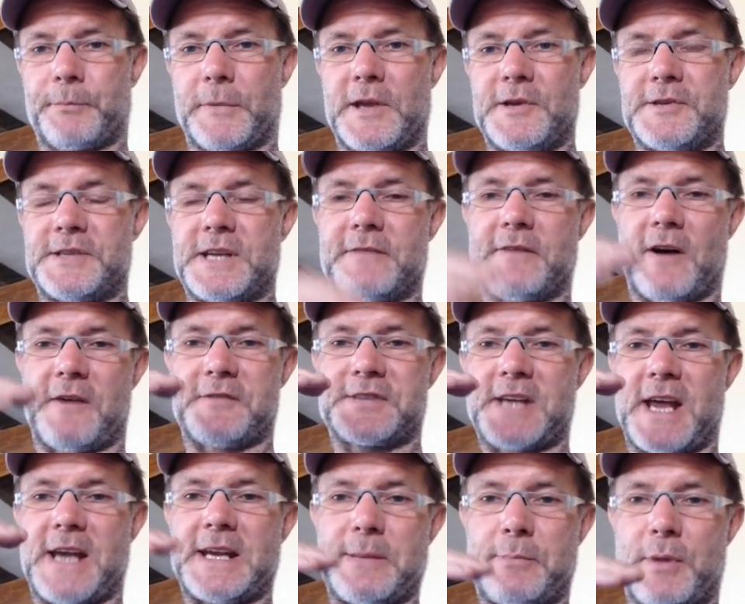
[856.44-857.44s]
You see if I've
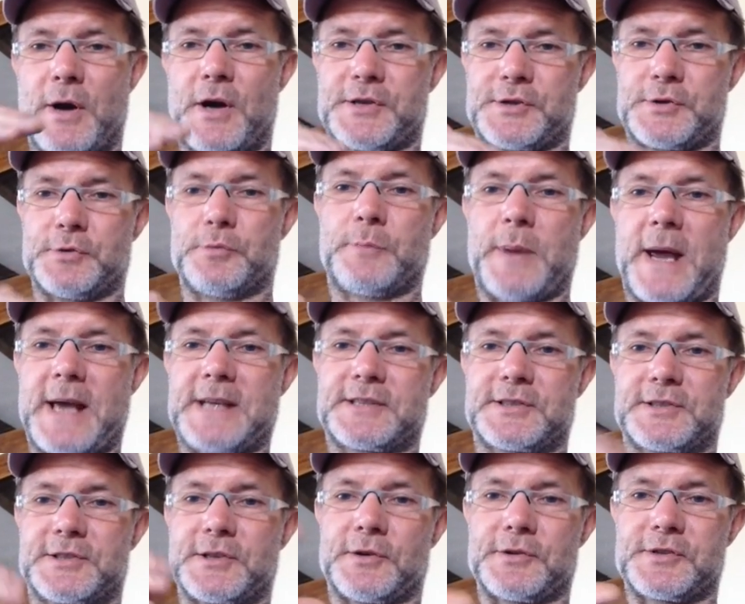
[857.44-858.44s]
set any personal
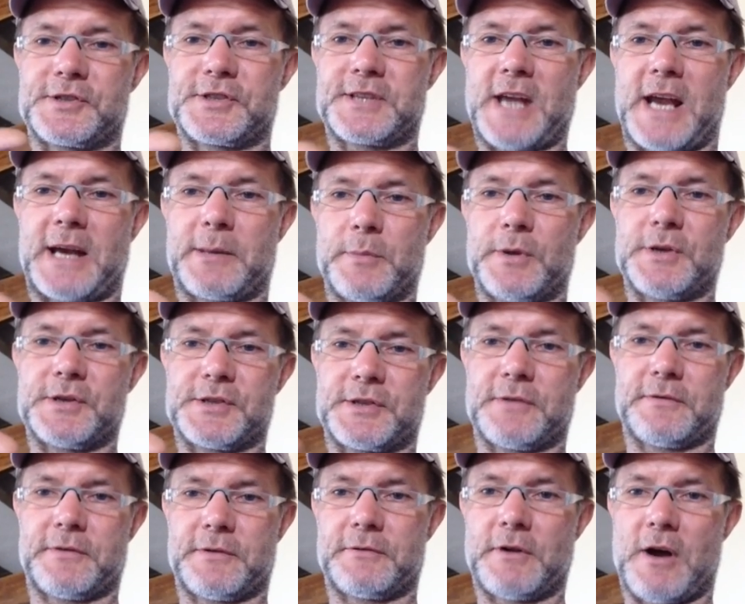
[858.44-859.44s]
bests on segments
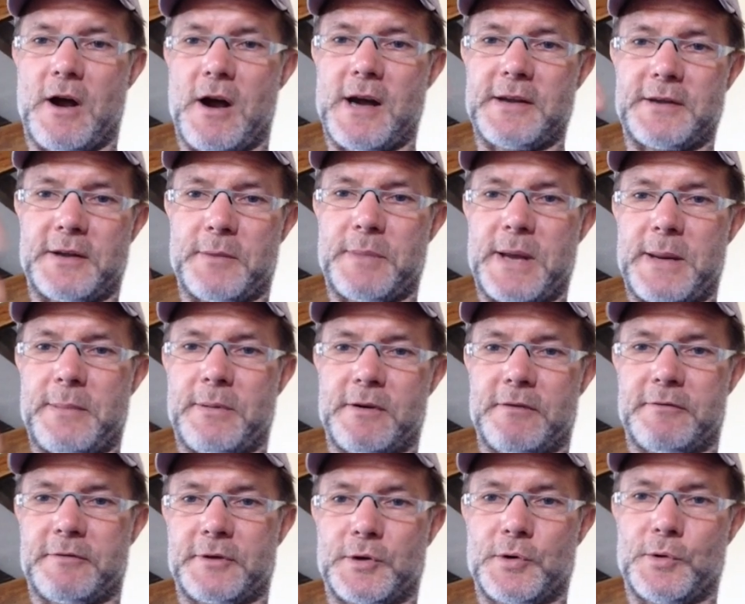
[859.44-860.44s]
of the ride that people
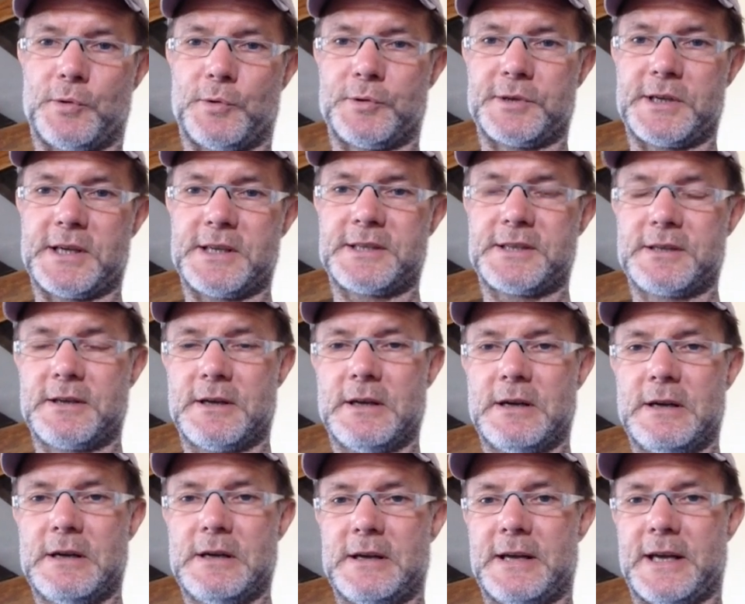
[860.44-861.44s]
have recorded.
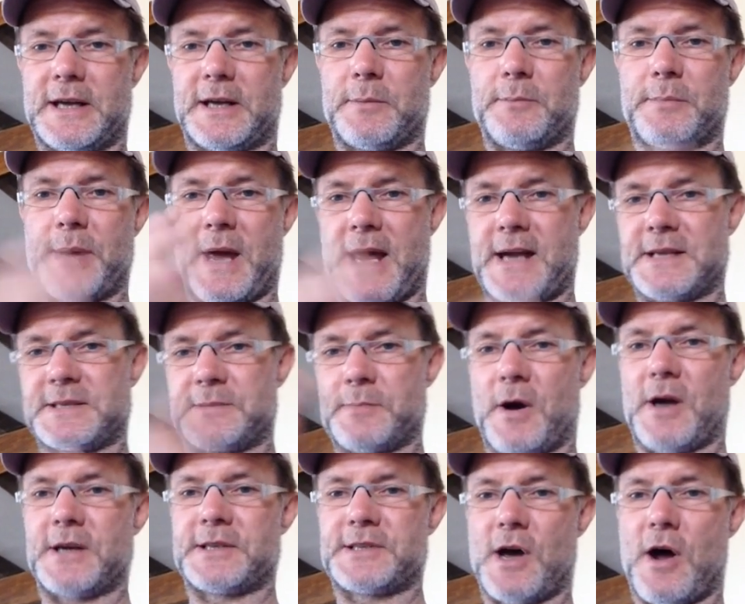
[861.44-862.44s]
It compares
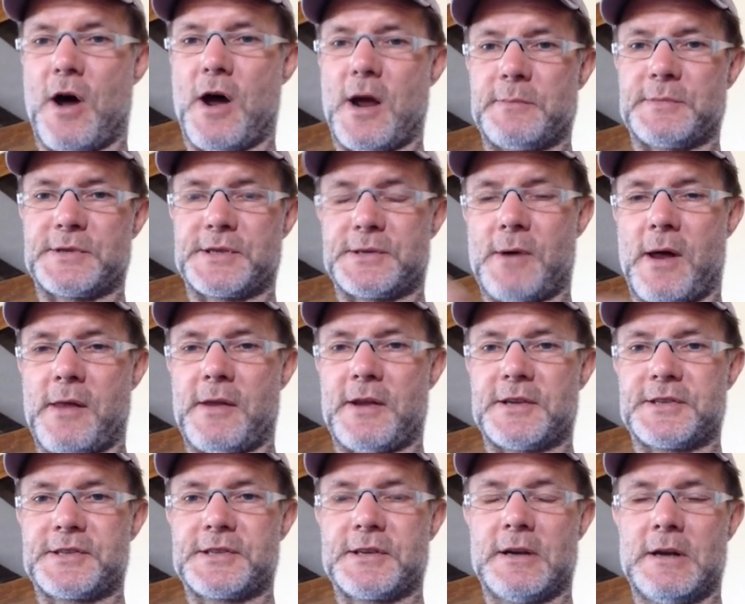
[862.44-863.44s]
my times to
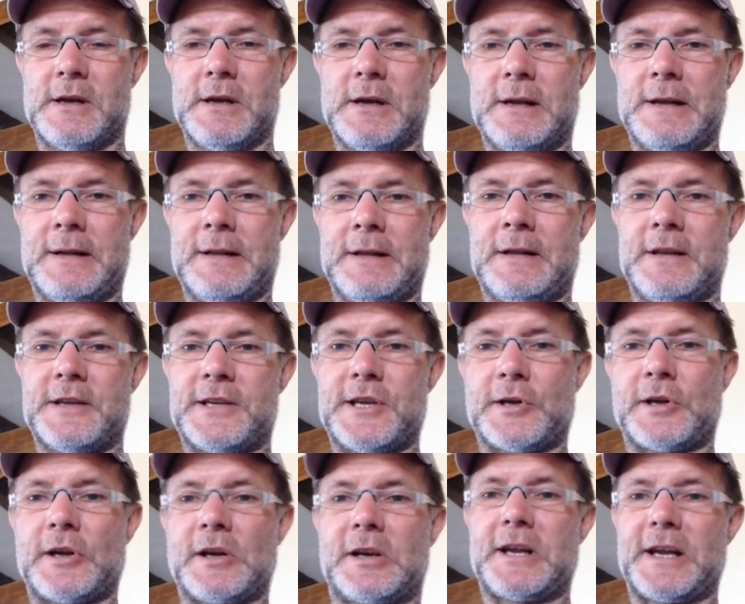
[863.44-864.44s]
others.
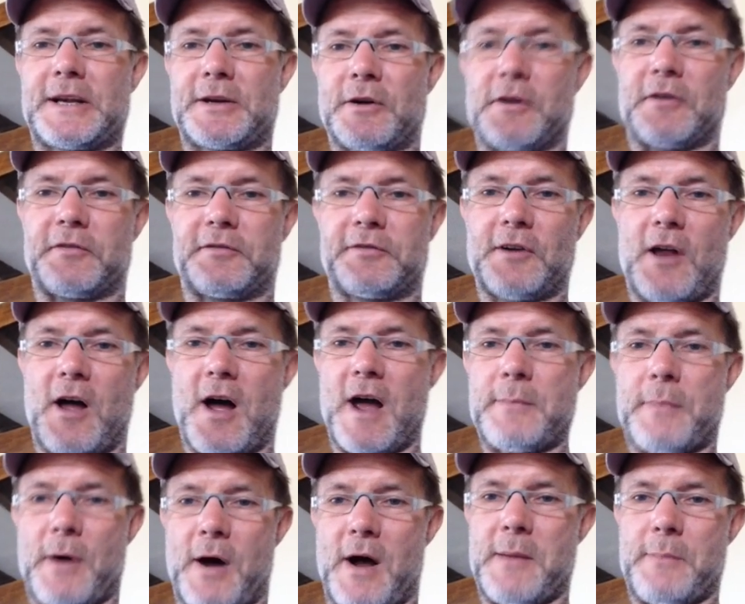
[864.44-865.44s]
You can click on a
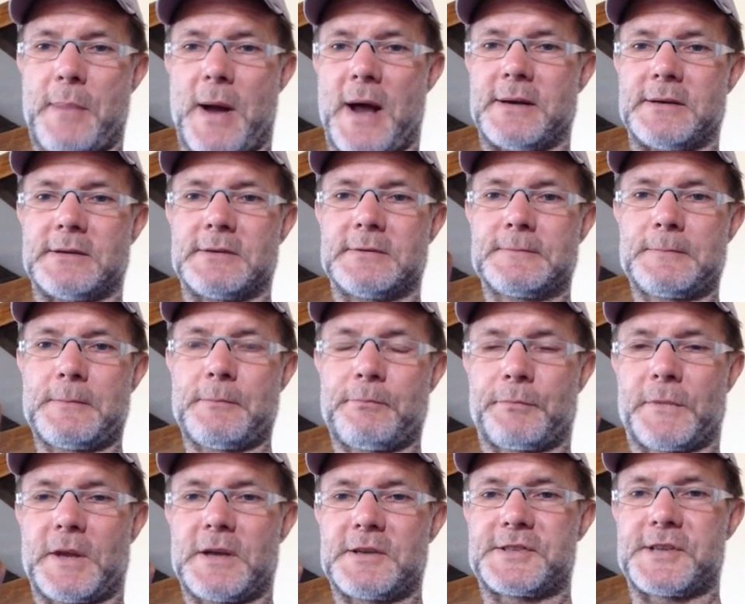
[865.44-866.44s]
flyby button.
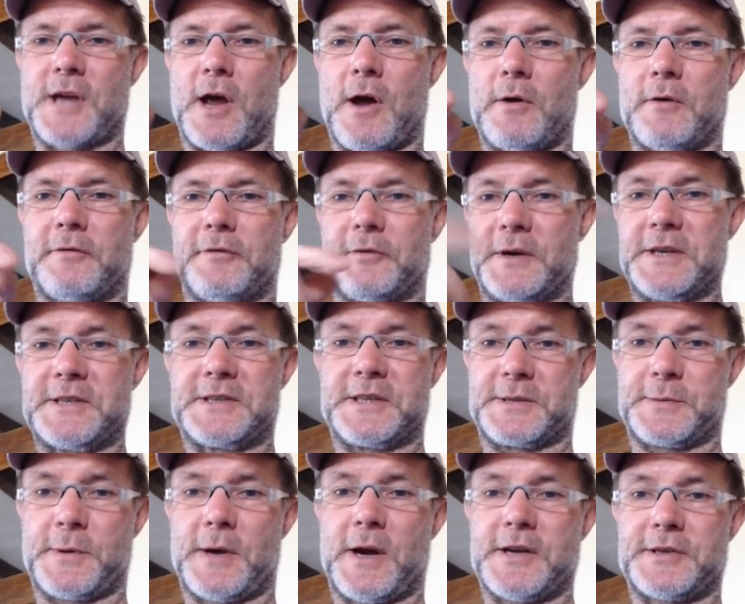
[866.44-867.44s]
So, for
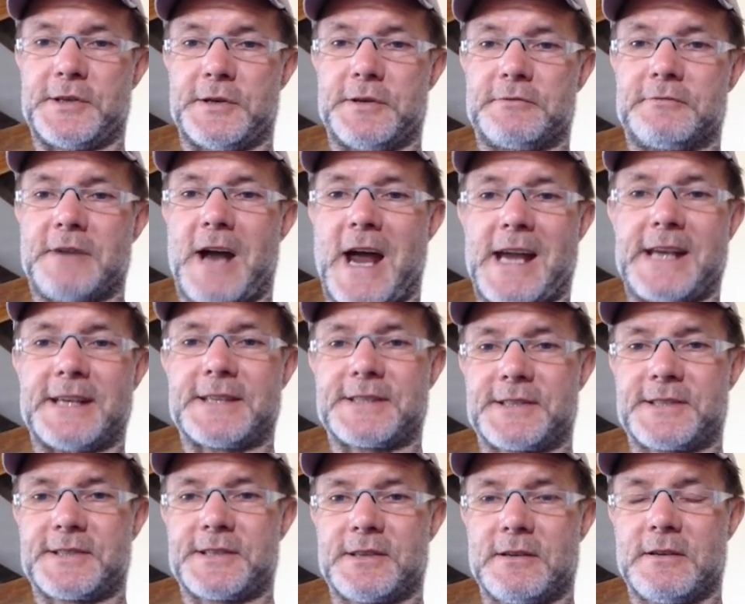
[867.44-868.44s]
instance, when I do the
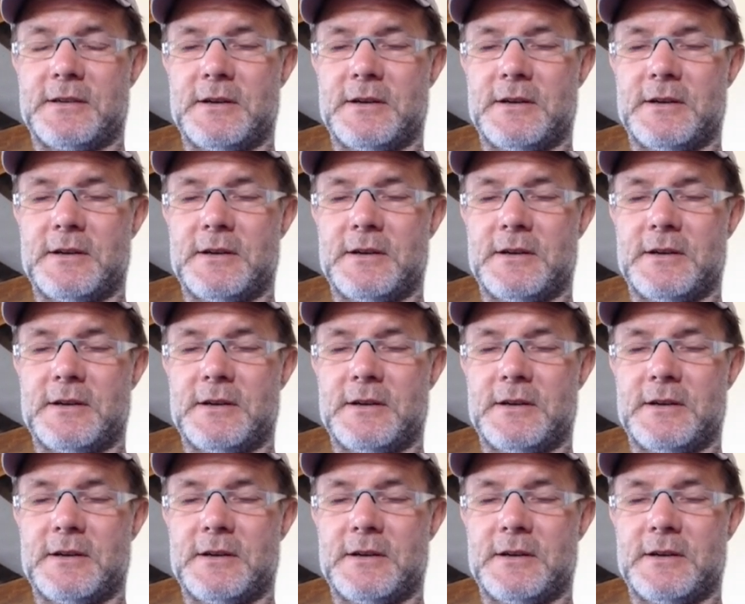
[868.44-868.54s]
race,